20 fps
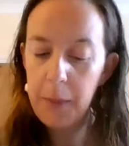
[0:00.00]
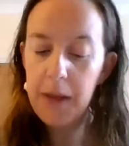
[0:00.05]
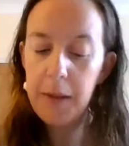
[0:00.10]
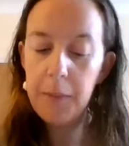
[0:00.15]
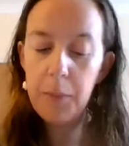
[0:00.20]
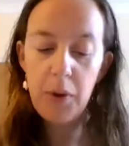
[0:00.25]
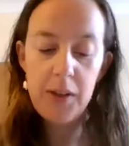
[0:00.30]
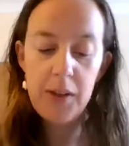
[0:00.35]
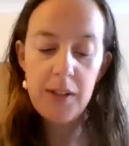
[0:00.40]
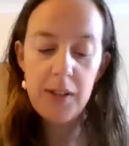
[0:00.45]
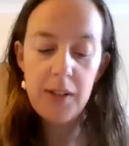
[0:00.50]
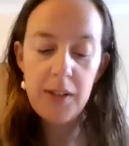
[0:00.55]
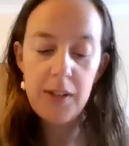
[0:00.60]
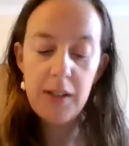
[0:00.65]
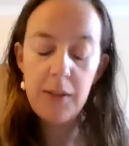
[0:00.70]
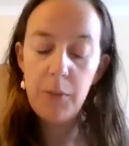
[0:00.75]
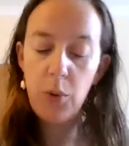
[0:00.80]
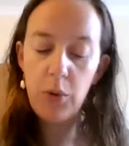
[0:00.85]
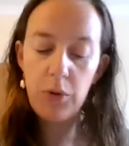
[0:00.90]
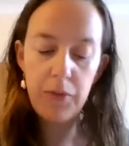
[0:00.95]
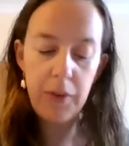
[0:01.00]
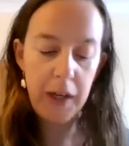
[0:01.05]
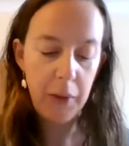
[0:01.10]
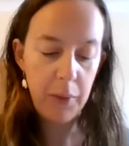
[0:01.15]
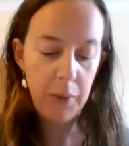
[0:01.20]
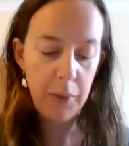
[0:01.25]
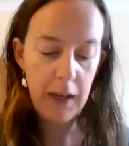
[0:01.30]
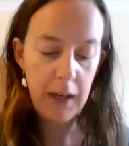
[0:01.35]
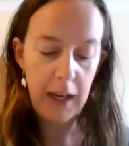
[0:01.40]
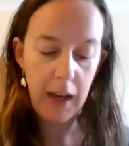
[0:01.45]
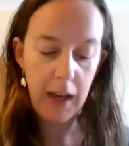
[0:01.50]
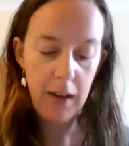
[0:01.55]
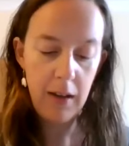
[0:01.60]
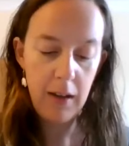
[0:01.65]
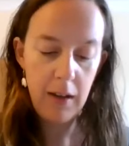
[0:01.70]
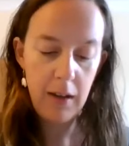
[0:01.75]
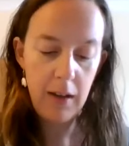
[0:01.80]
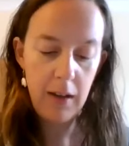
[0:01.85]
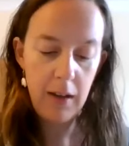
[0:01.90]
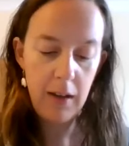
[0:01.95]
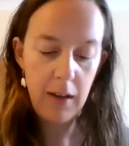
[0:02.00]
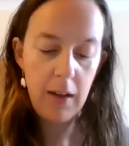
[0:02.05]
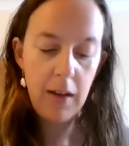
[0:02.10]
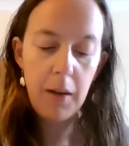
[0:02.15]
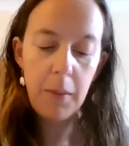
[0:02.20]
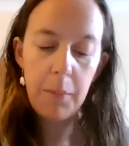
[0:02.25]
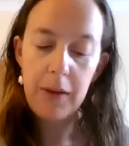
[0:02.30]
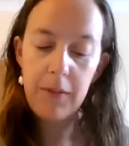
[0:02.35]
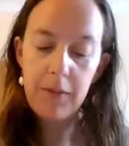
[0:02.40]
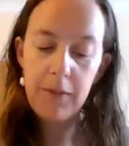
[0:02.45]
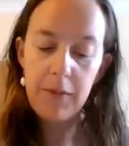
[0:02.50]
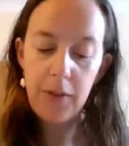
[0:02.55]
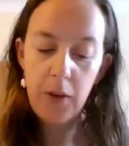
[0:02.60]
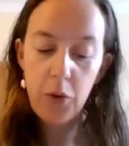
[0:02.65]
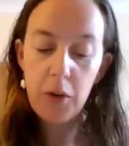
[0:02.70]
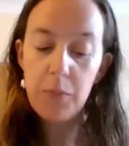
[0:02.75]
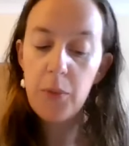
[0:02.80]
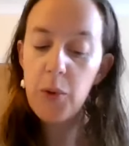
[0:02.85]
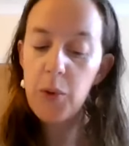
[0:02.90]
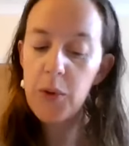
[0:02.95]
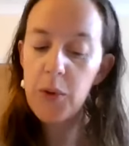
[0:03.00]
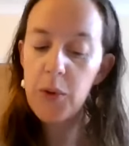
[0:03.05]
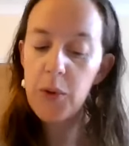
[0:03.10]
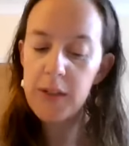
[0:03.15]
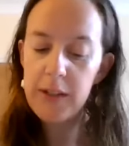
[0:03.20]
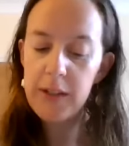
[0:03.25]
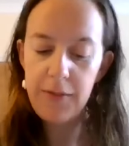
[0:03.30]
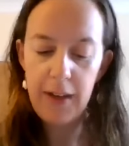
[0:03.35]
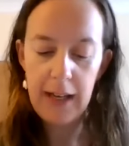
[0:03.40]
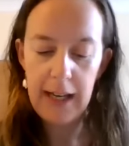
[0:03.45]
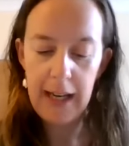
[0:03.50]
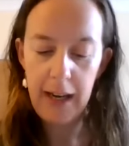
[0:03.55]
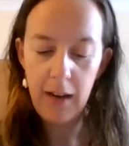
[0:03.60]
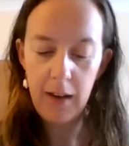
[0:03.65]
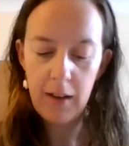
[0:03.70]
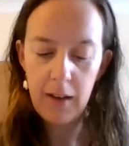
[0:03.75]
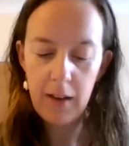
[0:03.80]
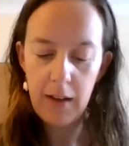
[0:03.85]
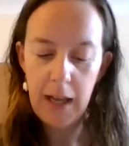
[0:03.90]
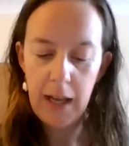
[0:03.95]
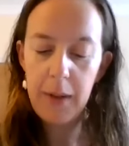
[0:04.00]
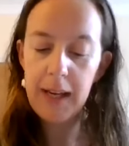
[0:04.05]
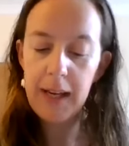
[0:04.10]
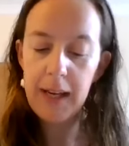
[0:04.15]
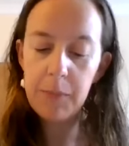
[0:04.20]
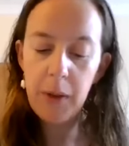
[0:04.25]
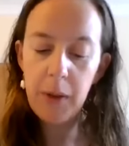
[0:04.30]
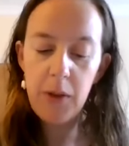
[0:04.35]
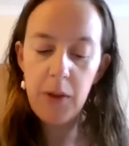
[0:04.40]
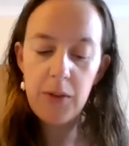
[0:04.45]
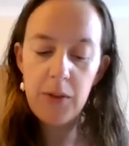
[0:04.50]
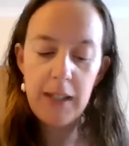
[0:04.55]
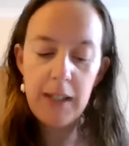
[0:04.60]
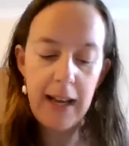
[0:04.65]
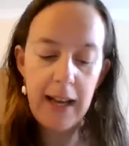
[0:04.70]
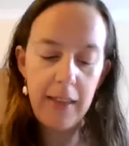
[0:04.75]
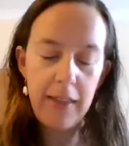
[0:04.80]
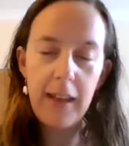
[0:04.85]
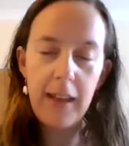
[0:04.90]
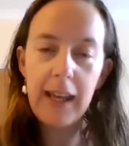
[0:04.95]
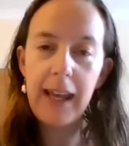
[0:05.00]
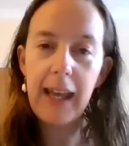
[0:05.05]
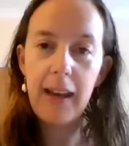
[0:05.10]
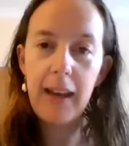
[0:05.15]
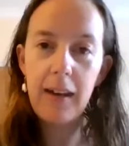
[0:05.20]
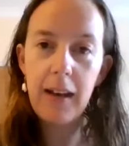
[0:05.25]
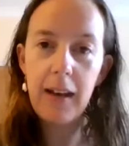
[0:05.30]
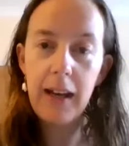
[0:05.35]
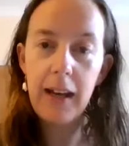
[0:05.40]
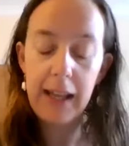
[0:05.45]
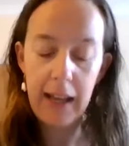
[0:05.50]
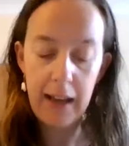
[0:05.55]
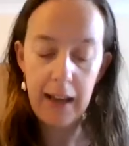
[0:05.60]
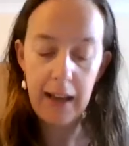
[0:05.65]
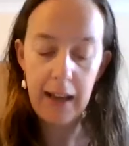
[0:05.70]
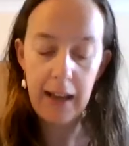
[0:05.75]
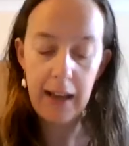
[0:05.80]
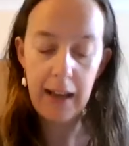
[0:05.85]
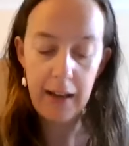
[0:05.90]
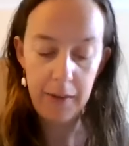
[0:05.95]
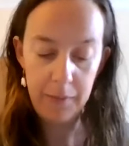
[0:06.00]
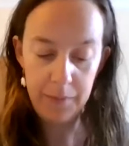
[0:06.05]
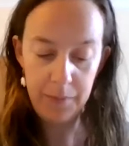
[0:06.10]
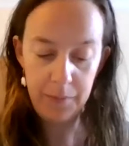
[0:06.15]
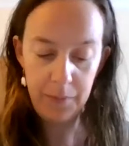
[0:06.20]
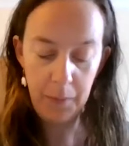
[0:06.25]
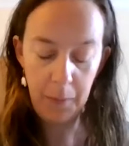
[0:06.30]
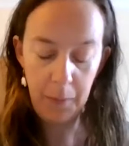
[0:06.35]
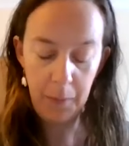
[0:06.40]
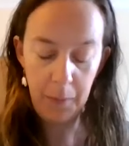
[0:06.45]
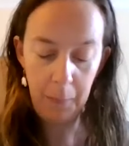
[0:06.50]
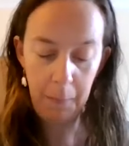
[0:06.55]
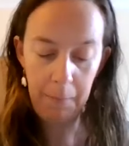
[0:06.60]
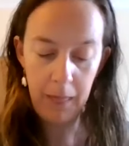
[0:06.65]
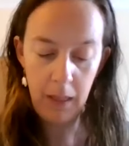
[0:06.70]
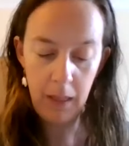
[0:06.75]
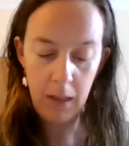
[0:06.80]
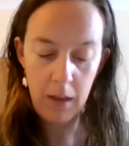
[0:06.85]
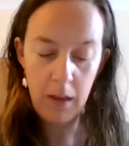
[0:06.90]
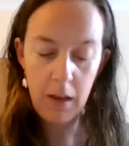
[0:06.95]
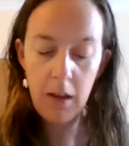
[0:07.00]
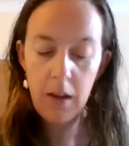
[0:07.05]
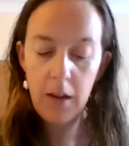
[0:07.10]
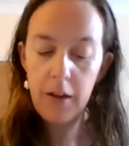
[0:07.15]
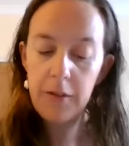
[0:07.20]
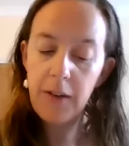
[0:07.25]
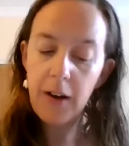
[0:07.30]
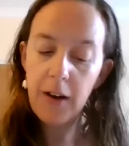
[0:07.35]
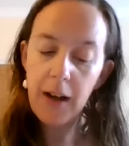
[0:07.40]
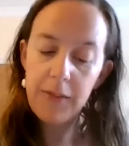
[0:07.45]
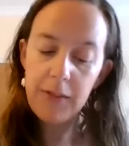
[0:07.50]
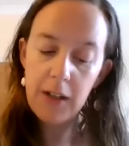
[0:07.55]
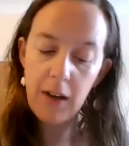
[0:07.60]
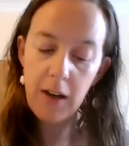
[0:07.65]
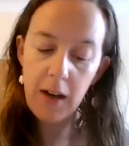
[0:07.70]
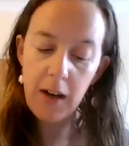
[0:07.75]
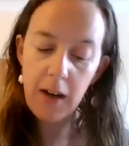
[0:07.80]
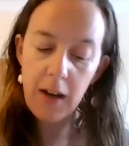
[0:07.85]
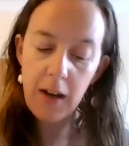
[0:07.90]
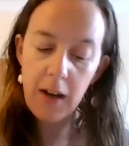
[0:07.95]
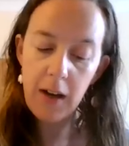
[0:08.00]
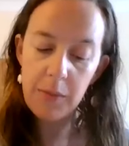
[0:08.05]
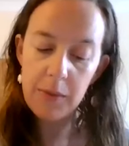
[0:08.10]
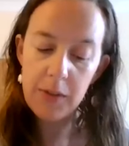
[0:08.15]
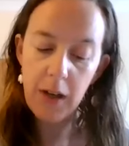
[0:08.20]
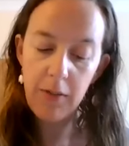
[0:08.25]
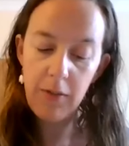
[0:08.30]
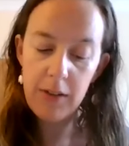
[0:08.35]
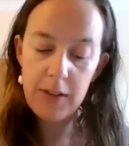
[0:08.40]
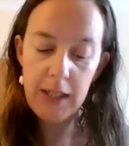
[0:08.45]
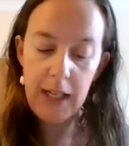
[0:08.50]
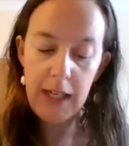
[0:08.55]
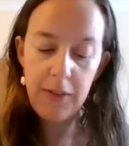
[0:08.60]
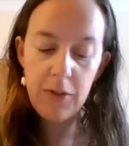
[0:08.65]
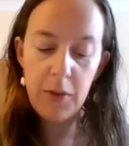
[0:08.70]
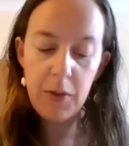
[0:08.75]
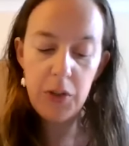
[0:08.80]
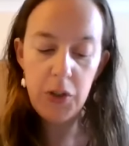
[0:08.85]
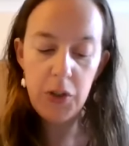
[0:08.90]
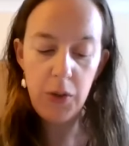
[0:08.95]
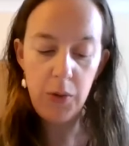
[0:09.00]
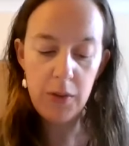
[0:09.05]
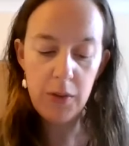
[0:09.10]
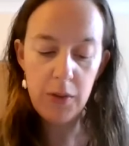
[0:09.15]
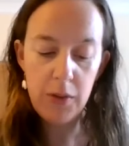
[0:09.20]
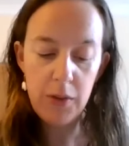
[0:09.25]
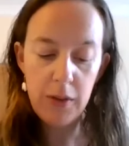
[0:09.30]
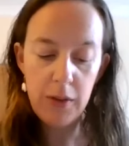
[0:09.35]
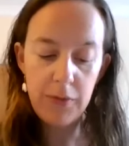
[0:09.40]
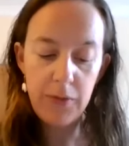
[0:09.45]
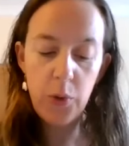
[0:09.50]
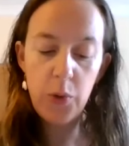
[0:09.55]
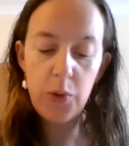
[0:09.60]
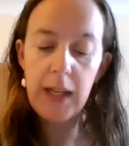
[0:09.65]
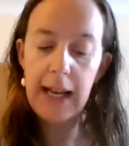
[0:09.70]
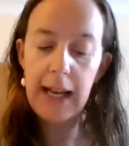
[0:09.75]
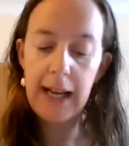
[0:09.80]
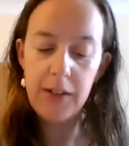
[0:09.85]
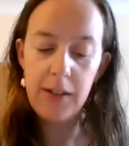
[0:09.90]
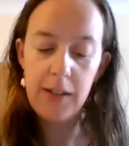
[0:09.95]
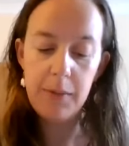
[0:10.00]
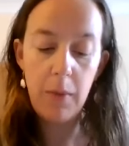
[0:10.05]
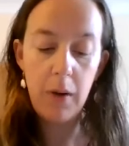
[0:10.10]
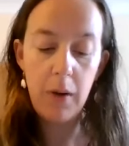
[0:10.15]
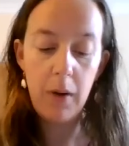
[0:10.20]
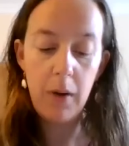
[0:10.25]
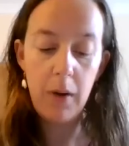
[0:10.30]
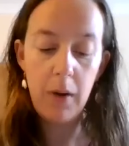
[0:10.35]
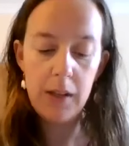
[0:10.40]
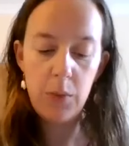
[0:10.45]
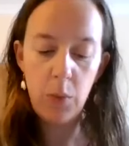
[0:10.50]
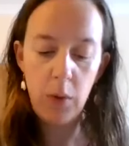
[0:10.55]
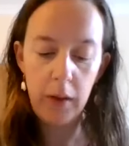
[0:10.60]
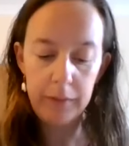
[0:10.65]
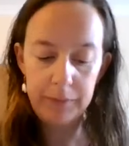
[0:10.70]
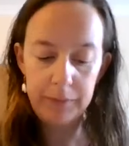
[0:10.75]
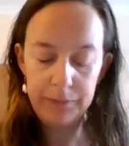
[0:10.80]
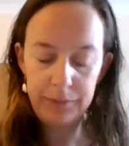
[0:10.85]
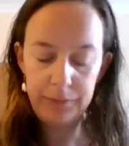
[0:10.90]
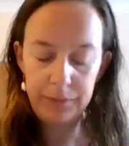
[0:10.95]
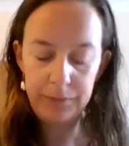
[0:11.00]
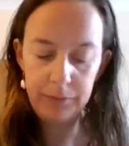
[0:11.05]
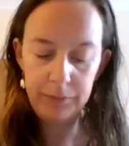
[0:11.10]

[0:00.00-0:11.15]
been in prison more frequently, been flogged more severely, and been exposed to death again and again. Five times I received from the Jews 40 lashes minus one.